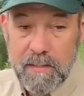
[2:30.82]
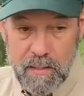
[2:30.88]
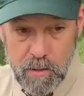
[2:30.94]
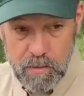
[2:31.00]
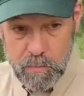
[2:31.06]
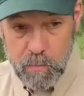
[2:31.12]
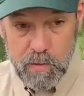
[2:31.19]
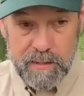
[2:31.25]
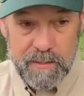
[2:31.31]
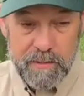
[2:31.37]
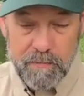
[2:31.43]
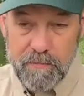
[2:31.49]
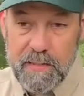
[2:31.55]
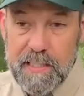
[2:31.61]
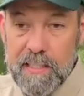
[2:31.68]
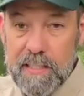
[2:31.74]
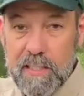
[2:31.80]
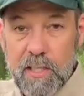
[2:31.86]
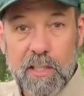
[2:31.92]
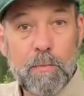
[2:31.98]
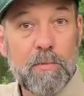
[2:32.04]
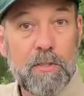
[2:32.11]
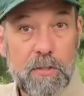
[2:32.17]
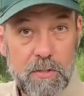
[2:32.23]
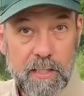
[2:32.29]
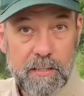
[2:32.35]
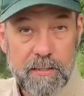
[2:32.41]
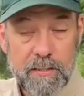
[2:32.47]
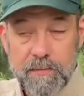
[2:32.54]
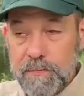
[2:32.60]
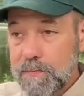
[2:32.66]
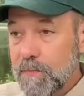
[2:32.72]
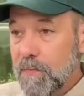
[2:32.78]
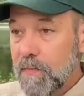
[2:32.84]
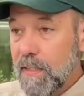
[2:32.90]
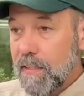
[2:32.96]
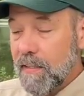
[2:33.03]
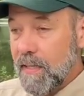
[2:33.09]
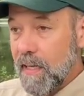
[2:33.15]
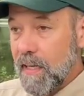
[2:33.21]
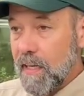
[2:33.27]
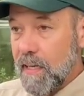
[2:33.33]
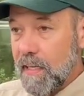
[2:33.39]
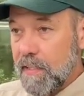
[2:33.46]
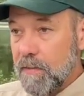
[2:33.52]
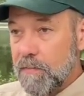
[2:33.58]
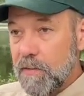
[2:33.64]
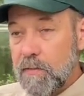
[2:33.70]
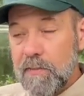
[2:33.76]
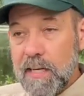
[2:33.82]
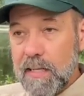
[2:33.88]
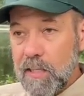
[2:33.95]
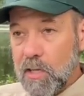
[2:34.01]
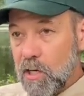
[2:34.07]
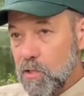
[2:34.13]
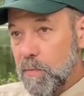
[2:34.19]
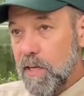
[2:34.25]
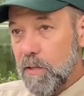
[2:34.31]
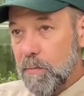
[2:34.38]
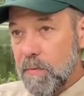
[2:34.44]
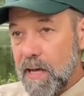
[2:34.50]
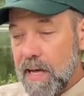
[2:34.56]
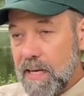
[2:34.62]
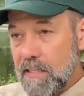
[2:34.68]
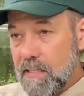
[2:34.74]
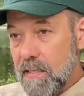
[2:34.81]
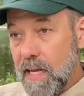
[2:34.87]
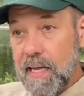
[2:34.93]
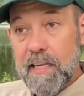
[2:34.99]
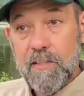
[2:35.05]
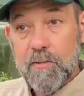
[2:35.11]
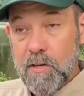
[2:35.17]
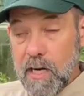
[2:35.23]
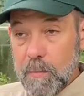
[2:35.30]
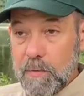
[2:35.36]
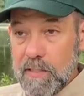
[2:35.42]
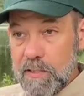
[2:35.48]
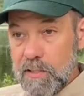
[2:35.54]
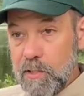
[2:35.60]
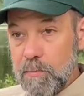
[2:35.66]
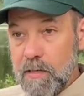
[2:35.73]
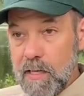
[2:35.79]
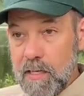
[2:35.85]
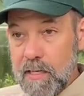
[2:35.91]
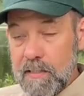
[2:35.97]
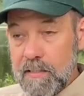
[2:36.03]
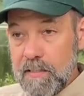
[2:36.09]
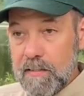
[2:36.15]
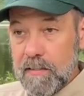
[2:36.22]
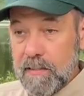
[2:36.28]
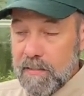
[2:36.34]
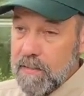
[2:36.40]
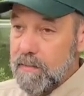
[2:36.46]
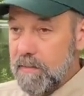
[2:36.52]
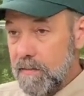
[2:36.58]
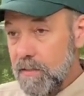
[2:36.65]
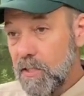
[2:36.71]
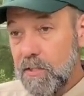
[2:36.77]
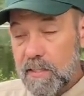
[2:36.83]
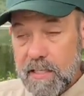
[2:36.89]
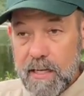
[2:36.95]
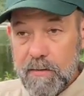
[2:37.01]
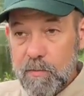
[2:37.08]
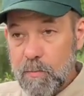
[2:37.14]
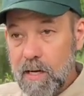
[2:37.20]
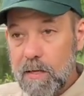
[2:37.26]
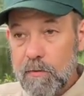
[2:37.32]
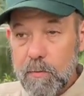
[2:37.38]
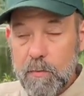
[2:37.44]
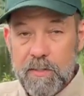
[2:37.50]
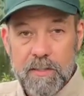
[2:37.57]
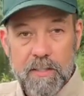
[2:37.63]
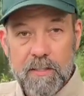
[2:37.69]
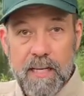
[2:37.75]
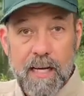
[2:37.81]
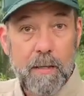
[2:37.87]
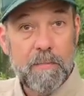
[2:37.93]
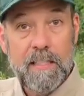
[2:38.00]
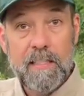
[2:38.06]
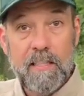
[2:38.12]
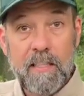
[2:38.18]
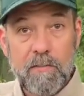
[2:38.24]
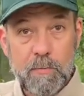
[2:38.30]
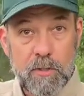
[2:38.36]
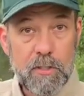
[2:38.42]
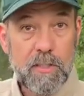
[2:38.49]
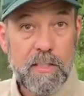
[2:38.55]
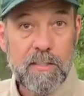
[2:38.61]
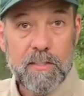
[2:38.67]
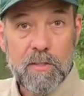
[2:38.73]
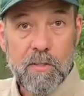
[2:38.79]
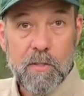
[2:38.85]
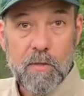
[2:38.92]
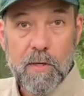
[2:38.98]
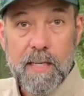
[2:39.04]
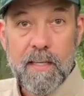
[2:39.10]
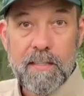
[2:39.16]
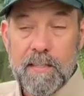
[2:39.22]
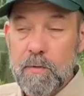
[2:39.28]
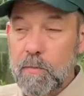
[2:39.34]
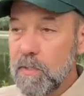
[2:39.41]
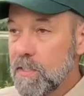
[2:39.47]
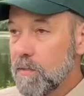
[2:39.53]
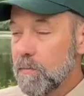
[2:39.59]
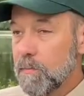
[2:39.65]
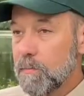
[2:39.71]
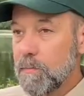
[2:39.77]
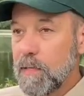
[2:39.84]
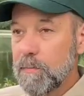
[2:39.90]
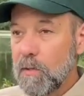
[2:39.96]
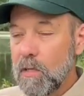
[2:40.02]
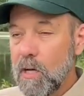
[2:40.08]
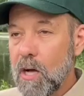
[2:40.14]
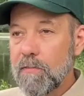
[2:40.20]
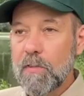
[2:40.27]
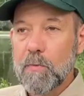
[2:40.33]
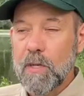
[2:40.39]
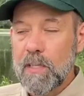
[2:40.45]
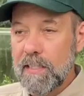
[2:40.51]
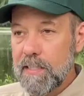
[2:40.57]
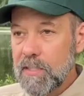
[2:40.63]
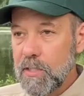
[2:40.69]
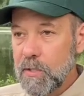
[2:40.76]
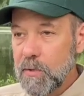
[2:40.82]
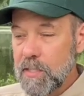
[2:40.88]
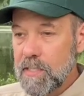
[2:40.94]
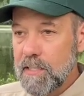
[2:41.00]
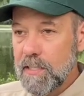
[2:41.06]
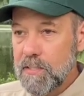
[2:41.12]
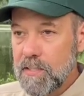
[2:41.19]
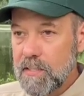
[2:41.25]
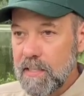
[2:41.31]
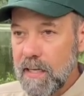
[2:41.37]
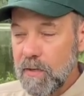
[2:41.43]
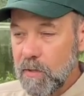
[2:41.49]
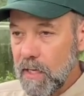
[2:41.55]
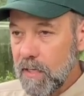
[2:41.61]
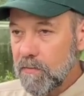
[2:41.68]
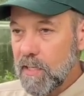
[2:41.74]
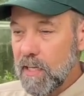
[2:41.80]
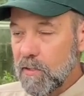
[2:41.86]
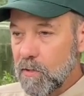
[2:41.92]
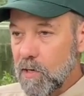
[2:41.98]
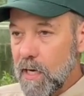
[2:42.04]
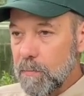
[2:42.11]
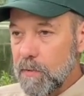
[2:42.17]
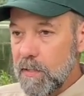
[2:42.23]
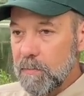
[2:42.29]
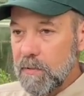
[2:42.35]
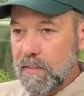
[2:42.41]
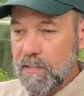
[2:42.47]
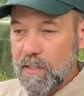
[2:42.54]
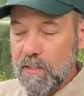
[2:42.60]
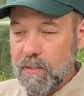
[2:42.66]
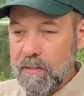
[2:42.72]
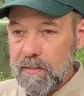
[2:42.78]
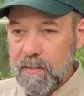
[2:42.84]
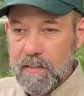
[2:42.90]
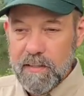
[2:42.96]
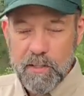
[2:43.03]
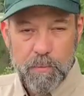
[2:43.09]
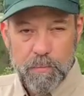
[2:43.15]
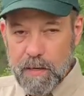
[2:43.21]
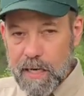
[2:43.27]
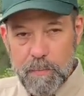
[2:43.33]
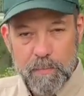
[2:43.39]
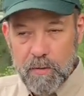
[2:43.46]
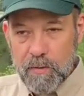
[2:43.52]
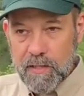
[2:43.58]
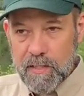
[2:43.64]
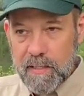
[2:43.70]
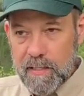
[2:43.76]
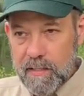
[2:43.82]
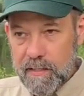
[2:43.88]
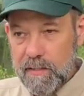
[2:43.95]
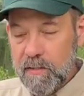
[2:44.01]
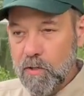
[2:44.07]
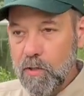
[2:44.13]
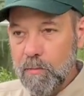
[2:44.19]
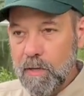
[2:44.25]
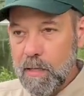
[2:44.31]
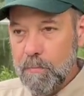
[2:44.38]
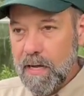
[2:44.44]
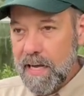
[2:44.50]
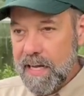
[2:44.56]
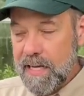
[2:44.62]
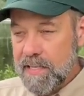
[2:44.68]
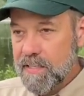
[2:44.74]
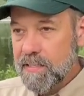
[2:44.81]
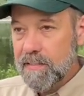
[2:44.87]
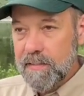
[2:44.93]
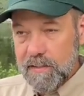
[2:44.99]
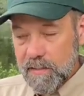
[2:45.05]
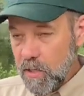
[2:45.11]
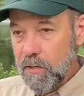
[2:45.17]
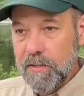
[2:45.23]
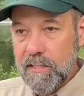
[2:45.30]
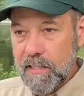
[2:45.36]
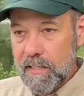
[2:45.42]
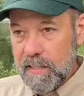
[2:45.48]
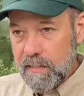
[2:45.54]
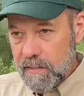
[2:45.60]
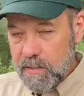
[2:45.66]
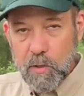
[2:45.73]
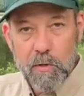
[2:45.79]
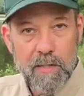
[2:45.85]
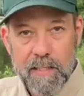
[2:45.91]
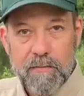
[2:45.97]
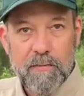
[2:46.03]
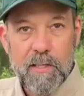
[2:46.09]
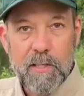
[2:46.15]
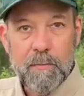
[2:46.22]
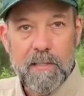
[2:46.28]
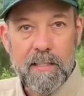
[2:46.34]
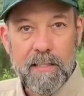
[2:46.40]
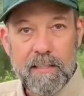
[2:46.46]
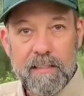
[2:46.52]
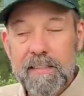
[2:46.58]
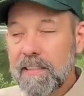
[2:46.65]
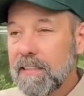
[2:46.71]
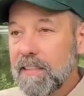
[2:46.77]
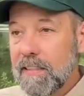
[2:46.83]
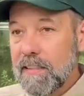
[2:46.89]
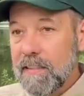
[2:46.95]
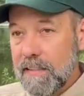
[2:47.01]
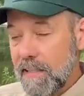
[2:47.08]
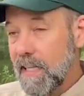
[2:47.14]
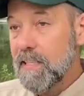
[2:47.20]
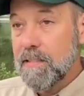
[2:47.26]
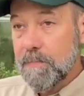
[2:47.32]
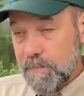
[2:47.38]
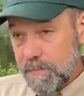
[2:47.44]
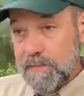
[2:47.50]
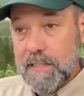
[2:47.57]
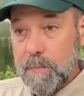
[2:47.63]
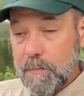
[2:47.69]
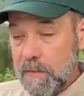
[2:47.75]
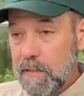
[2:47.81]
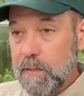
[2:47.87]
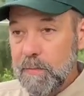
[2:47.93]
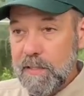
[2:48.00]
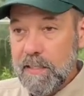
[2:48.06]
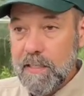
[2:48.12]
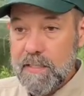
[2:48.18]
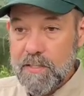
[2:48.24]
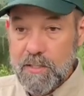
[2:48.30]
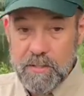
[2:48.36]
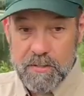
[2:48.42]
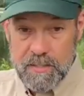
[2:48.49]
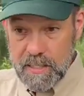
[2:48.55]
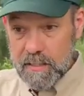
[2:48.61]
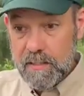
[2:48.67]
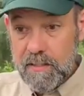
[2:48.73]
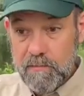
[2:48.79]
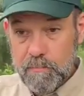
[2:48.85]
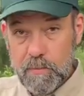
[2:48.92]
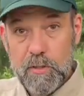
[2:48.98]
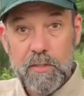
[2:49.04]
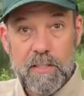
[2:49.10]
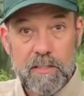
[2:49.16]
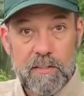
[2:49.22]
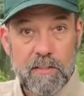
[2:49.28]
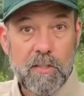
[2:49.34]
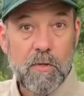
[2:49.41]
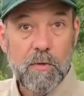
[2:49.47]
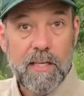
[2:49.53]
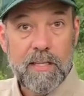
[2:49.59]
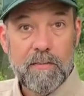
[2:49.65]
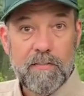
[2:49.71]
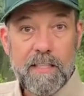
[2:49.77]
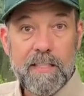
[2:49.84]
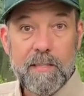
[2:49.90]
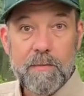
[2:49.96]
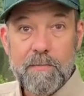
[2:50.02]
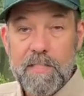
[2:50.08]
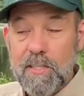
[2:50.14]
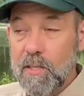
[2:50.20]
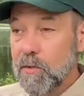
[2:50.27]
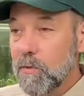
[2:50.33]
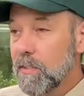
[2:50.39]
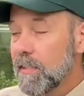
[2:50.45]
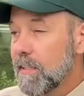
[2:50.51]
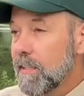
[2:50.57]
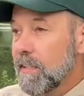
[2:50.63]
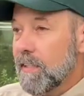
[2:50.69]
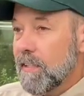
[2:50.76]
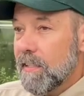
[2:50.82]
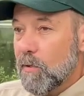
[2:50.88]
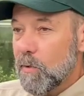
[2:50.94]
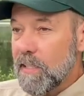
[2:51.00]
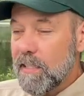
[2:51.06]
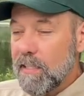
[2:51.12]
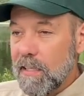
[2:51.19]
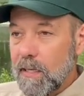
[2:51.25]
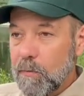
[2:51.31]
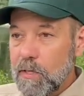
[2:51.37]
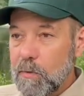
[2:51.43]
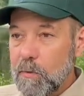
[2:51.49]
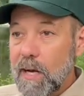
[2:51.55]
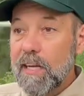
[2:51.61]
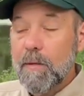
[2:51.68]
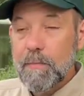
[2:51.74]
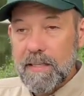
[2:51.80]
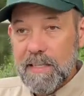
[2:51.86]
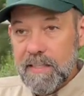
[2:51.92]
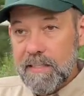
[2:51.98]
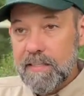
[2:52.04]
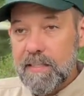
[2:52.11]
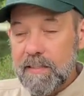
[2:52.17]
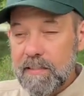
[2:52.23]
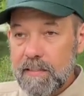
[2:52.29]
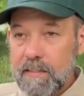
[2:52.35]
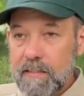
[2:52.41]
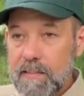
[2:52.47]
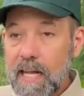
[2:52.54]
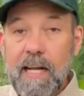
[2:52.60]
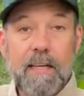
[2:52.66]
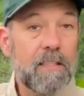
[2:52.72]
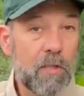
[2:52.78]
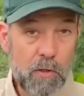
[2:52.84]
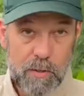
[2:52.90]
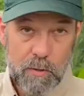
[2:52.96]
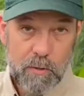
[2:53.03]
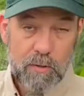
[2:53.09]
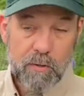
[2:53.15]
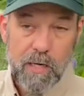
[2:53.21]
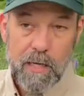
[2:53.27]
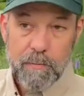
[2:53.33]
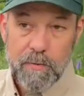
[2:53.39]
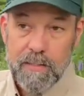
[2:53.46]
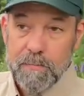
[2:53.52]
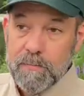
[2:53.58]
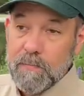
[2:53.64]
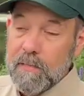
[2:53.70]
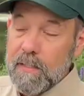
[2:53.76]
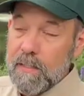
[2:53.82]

are wanting to feed on the bluegill. And if you've got largemouth bass and crappie in your pond, you can have a problem with there not being enough bluegill to go around. And what people often run into is they'll say, well, I've got crappie, but they're, they're paper thin, or my bass are thin and don't get very big. And that's typically because there's not enough bluegill to go around to feed them. So we, uh, we recommend not going with crappie.